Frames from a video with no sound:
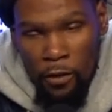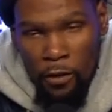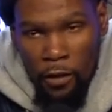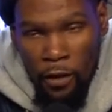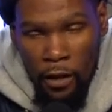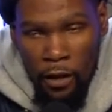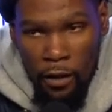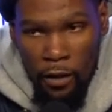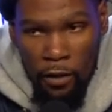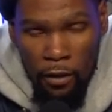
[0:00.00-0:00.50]

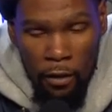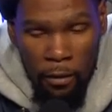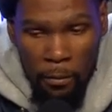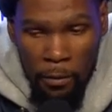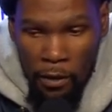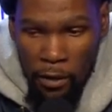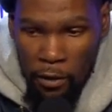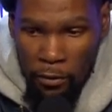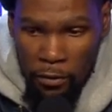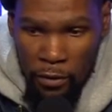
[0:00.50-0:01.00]
Yeah, I
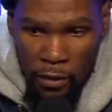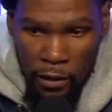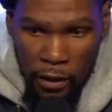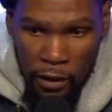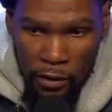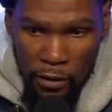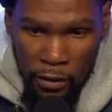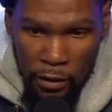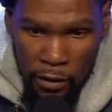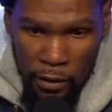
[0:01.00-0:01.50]
mean, I feel
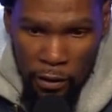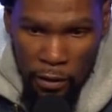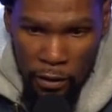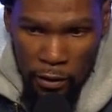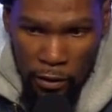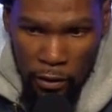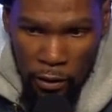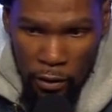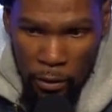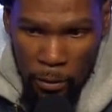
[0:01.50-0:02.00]
like the league
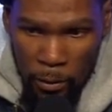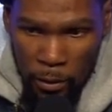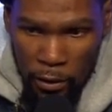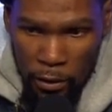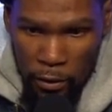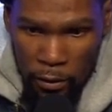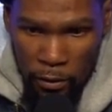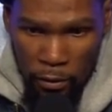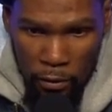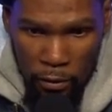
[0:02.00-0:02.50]
is
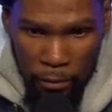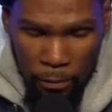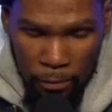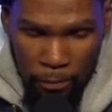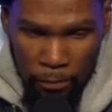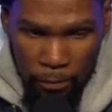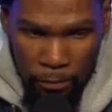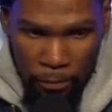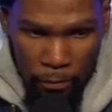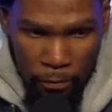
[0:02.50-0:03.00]
always
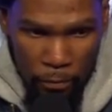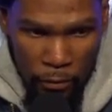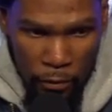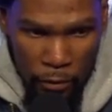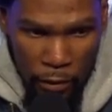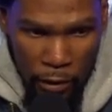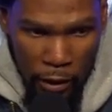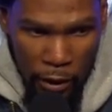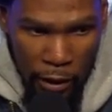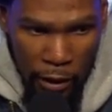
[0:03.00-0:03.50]

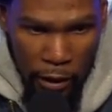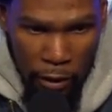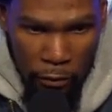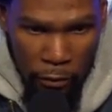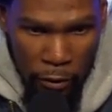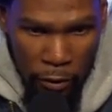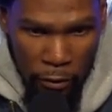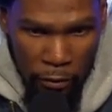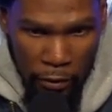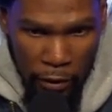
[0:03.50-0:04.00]
looking out
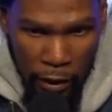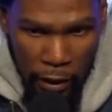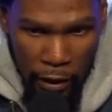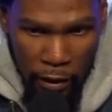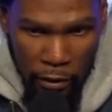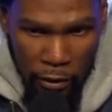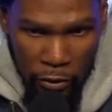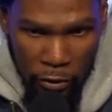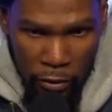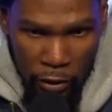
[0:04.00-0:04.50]
for the
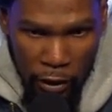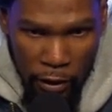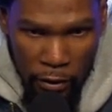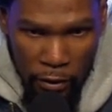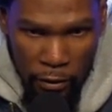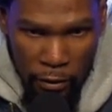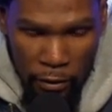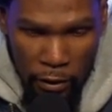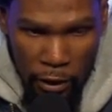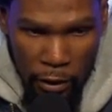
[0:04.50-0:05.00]
fans and trying
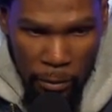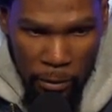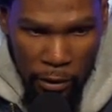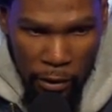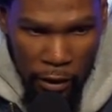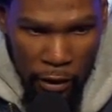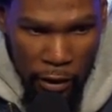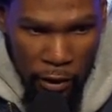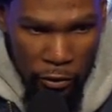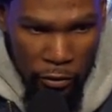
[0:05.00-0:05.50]
to keep
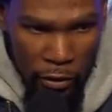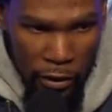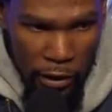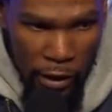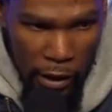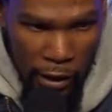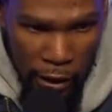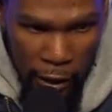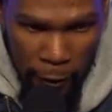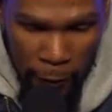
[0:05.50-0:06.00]
their interest
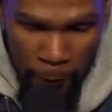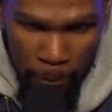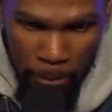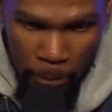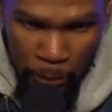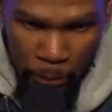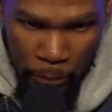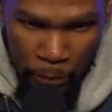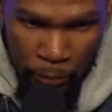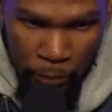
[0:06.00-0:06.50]
high.
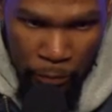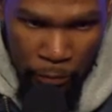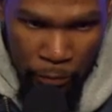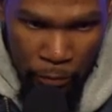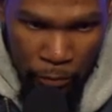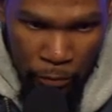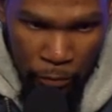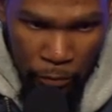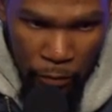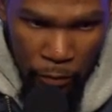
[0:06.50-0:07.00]

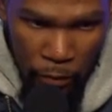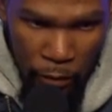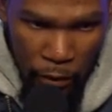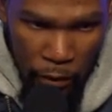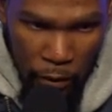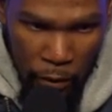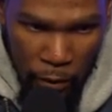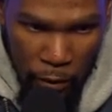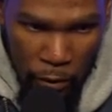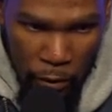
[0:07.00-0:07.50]

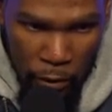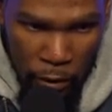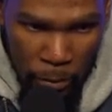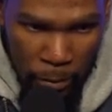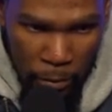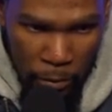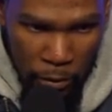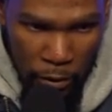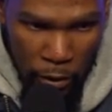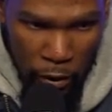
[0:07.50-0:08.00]
You know, this
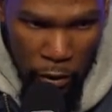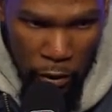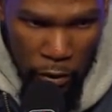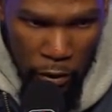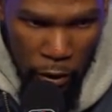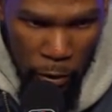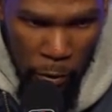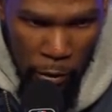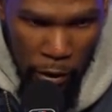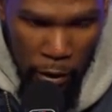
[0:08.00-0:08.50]

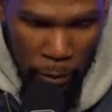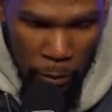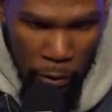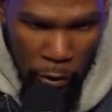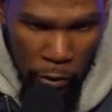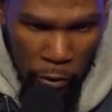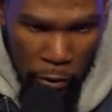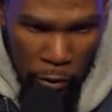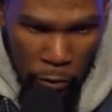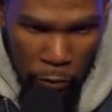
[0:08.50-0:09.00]
All-Star Weekend been
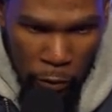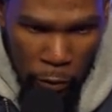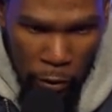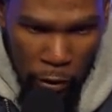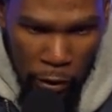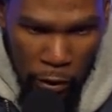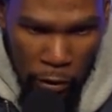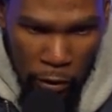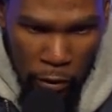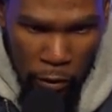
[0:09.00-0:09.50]
going on for a
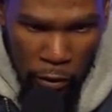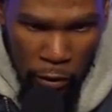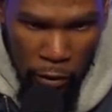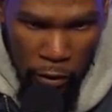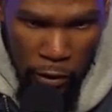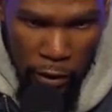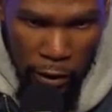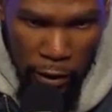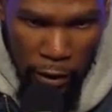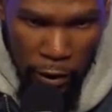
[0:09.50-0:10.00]
long,
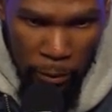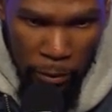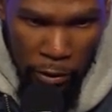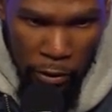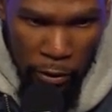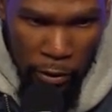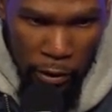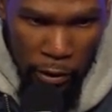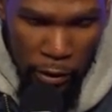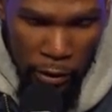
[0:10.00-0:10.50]
long time,
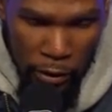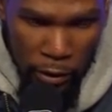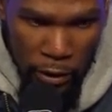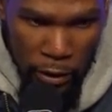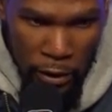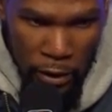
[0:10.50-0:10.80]
so